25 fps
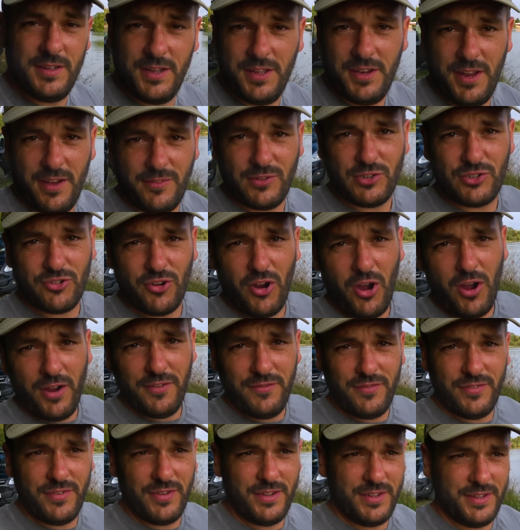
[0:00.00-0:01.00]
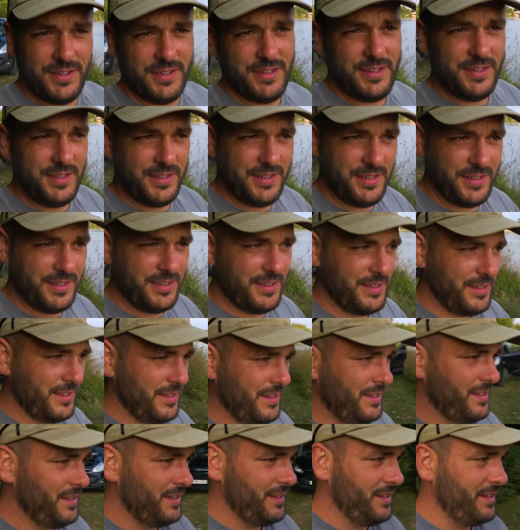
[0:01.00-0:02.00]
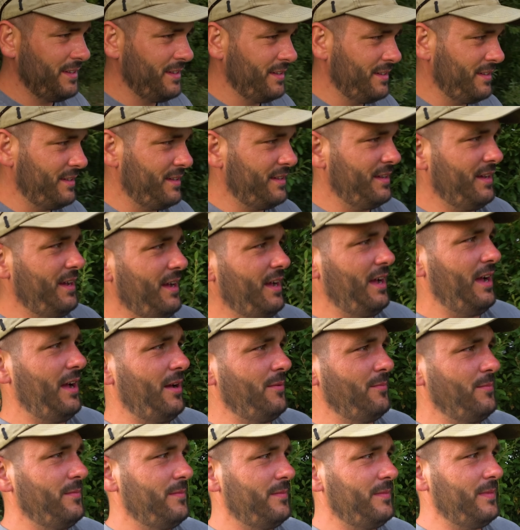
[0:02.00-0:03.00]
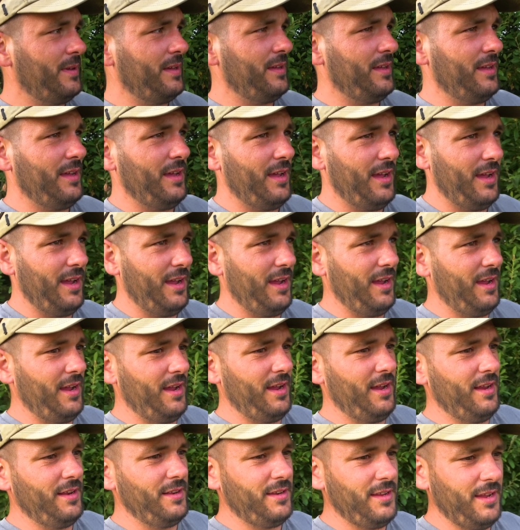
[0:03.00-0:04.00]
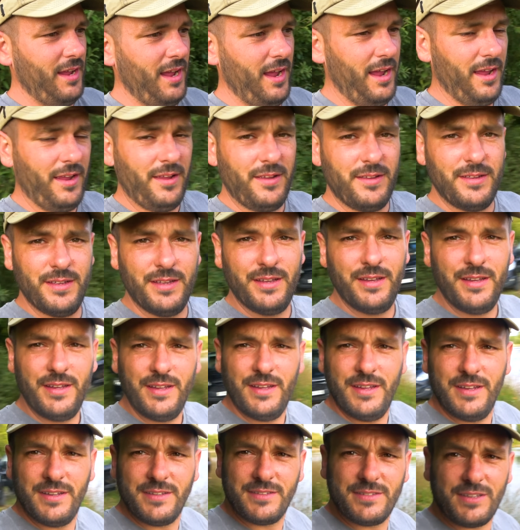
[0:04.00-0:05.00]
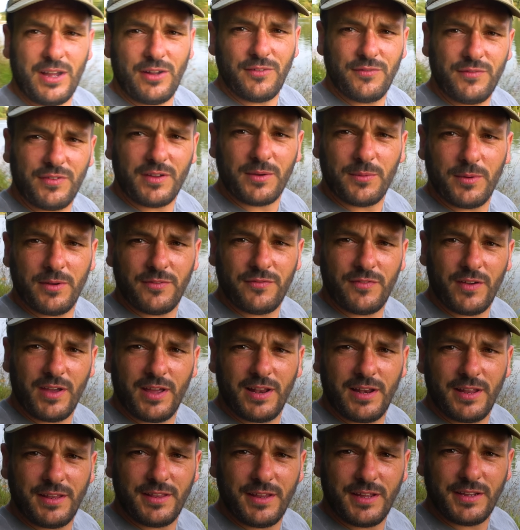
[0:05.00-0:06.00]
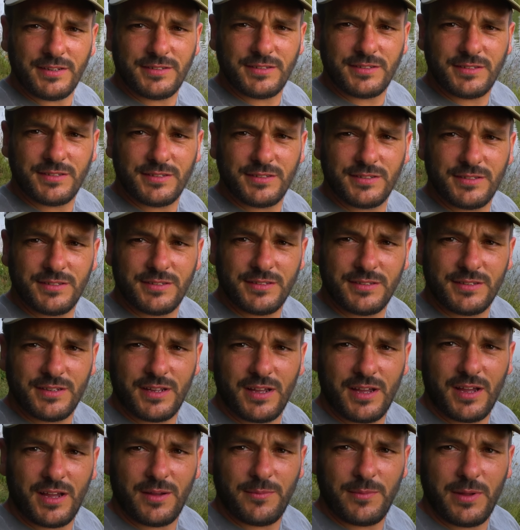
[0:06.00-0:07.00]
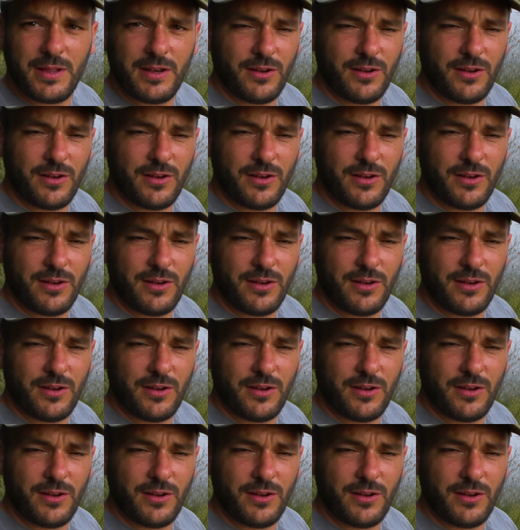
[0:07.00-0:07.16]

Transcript: Another drive. Um, and yeah, don't think we're feeling this. Um,